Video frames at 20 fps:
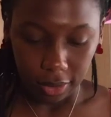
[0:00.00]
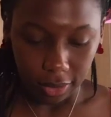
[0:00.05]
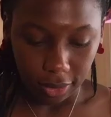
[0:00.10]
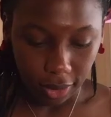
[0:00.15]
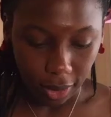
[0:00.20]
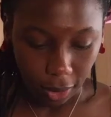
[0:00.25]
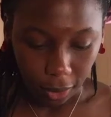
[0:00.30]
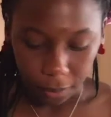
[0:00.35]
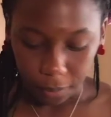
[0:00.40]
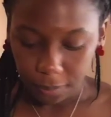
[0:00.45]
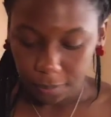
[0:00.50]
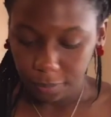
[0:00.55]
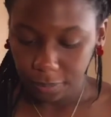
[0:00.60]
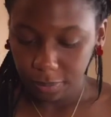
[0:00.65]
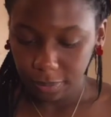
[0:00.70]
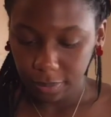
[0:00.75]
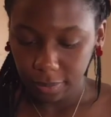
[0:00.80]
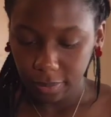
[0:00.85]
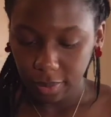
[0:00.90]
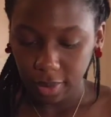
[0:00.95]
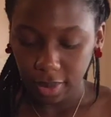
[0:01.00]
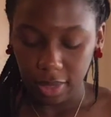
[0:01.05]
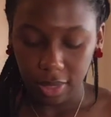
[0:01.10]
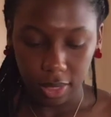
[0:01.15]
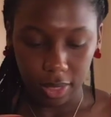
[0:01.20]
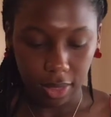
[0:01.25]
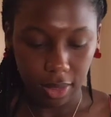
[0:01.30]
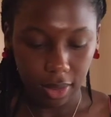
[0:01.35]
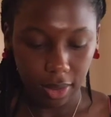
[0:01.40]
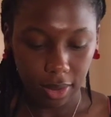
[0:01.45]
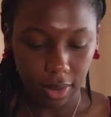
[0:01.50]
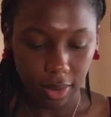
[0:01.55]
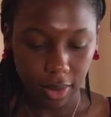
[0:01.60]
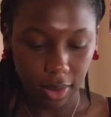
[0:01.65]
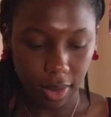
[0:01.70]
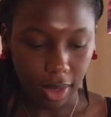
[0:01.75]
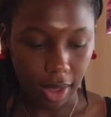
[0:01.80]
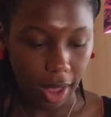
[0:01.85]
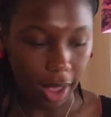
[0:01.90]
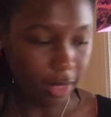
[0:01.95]
So,
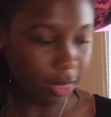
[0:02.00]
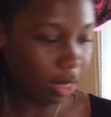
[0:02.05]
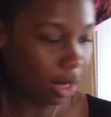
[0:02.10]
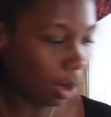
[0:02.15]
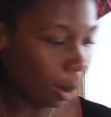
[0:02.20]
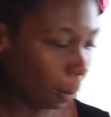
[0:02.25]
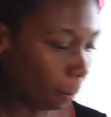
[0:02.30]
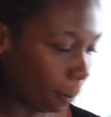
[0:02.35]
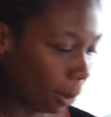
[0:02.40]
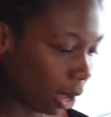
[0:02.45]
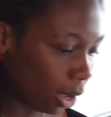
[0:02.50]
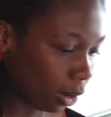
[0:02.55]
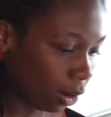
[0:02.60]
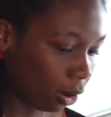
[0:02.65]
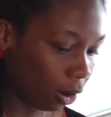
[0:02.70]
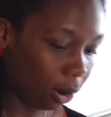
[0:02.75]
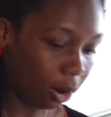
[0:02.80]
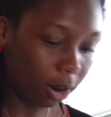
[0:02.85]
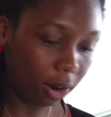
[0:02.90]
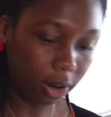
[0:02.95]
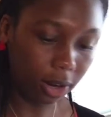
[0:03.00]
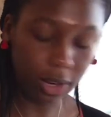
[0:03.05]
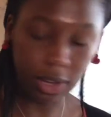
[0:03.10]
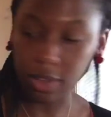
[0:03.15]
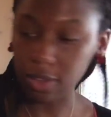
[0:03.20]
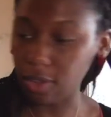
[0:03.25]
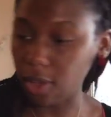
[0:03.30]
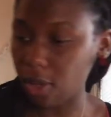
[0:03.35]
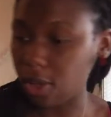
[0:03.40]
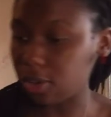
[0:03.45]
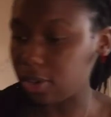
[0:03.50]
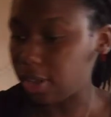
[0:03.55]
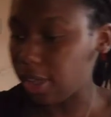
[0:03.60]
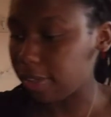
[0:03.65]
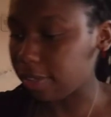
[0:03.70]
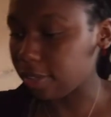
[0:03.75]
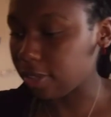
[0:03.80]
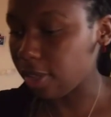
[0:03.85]
I think my car is all done.